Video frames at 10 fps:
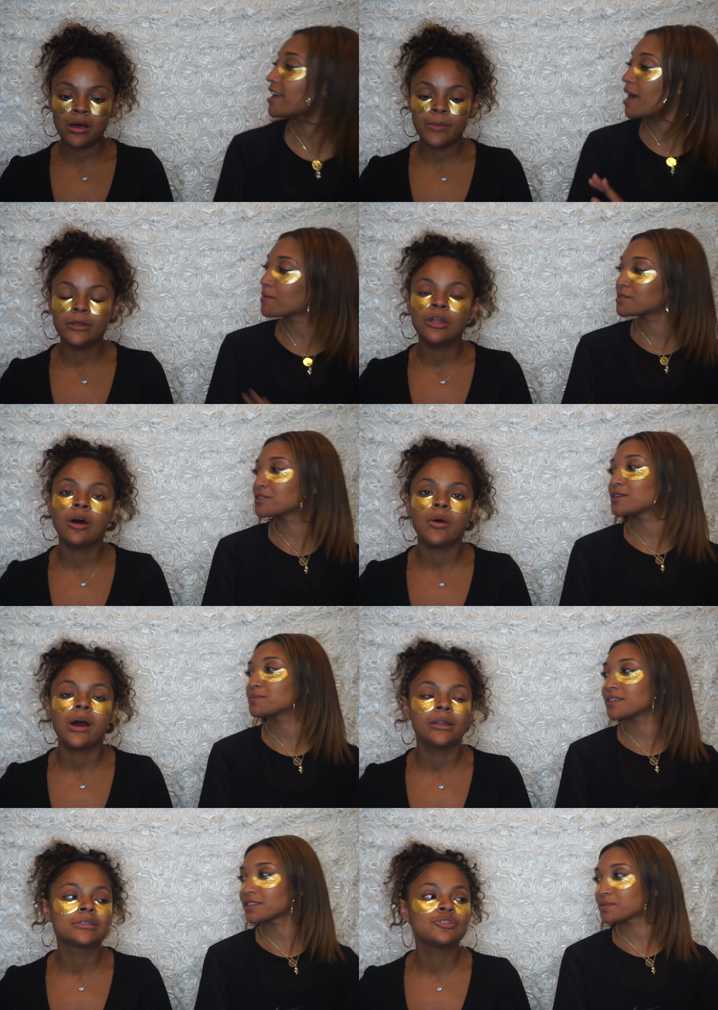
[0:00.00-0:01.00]
Speaker 1: like, um,
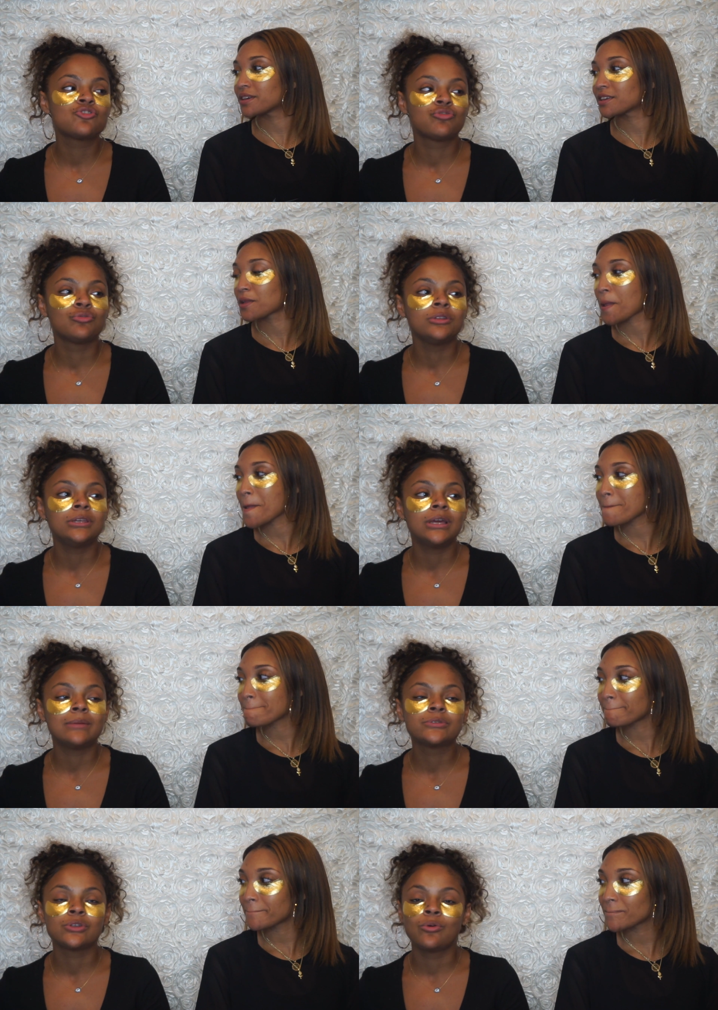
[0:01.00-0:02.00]
no, honestly,
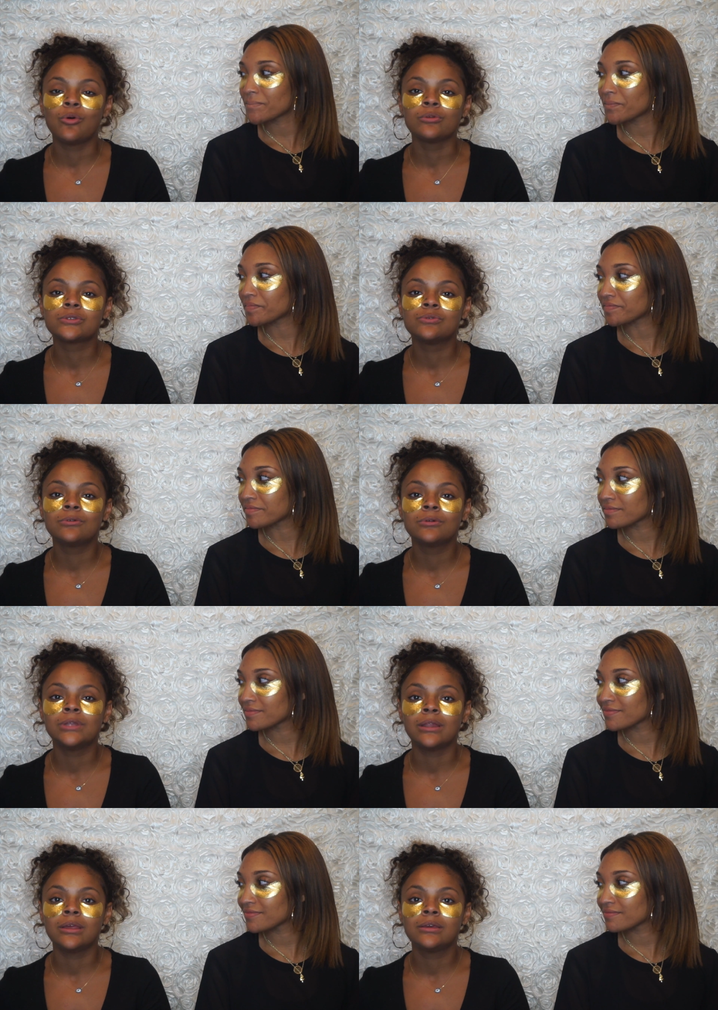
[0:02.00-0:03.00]
truly, I'm so old
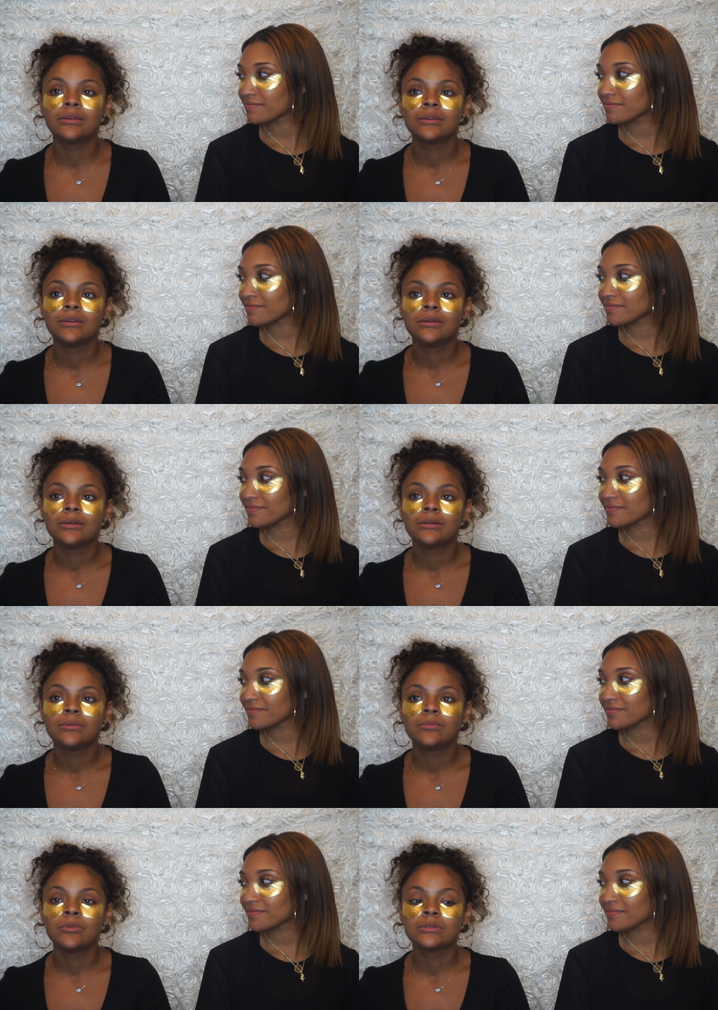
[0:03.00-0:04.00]
school that like
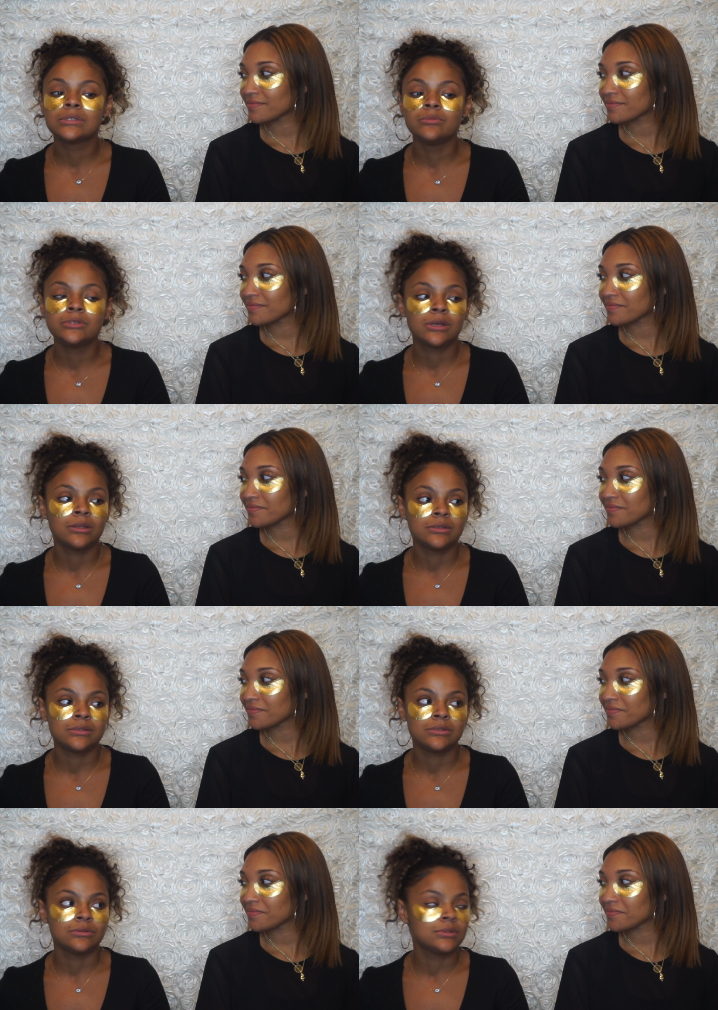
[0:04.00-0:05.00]
most of the
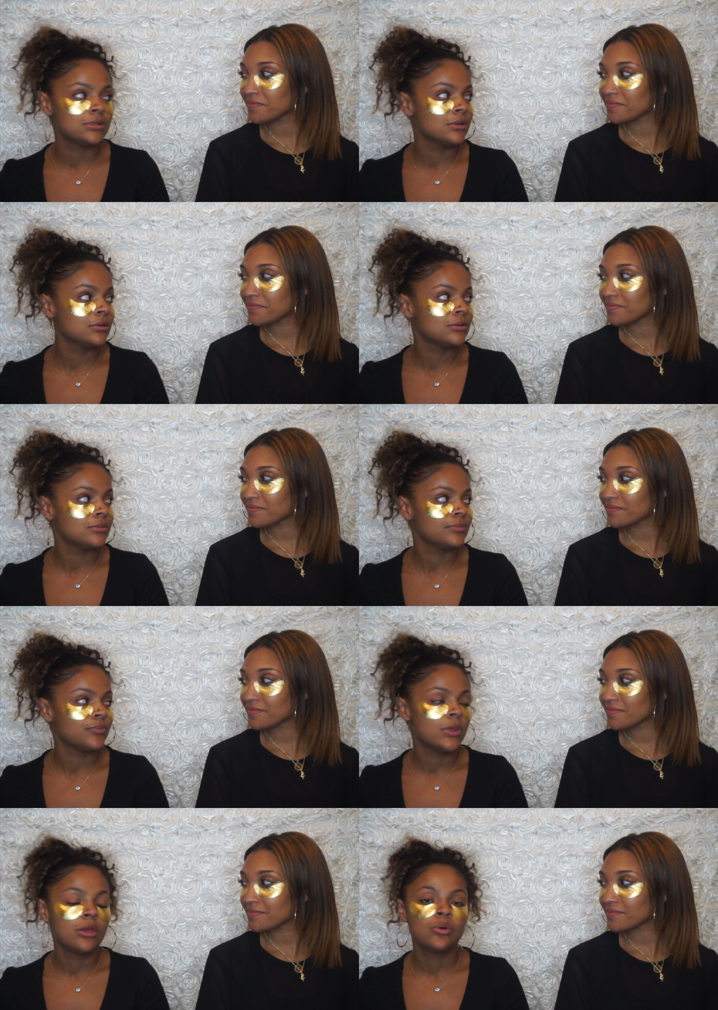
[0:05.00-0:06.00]
music I listen to is like
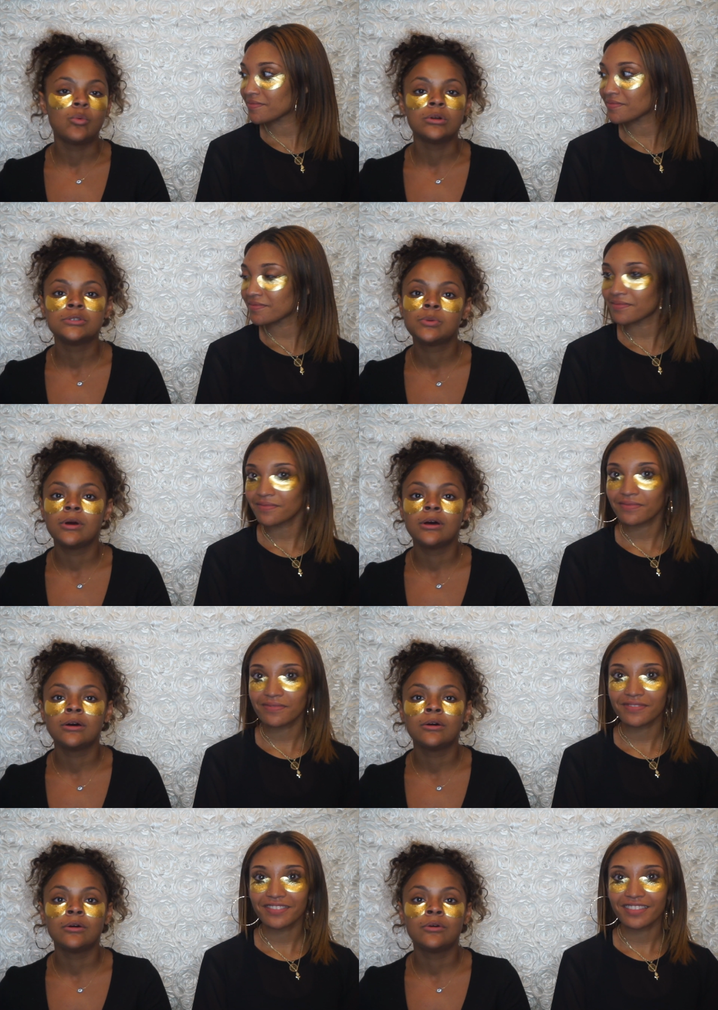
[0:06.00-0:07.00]

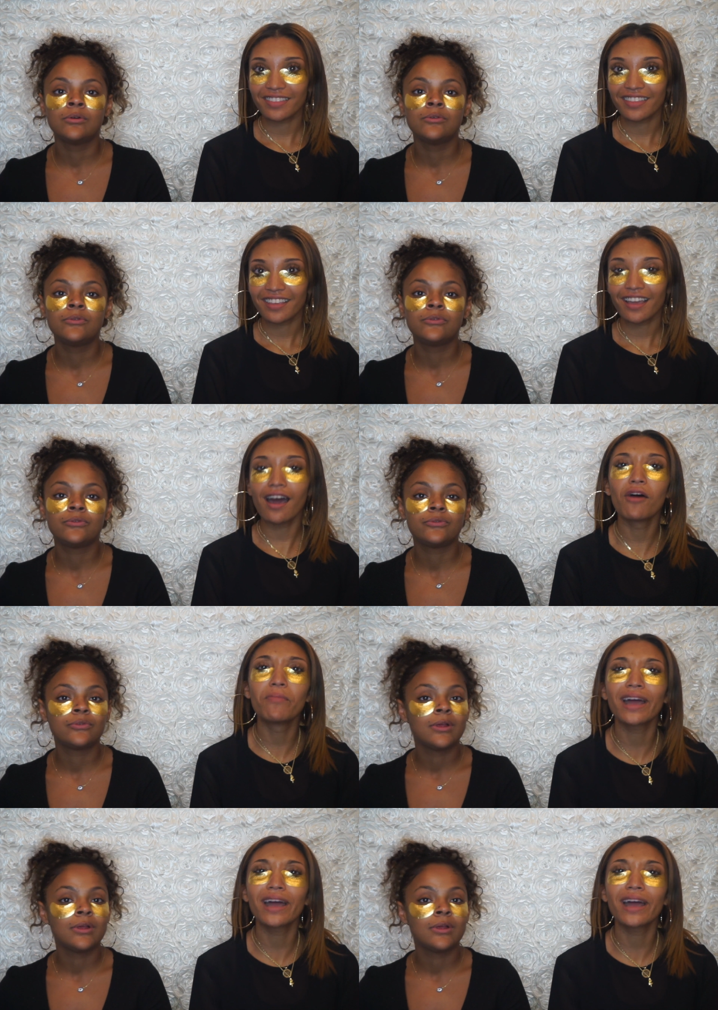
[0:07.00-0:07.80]
112.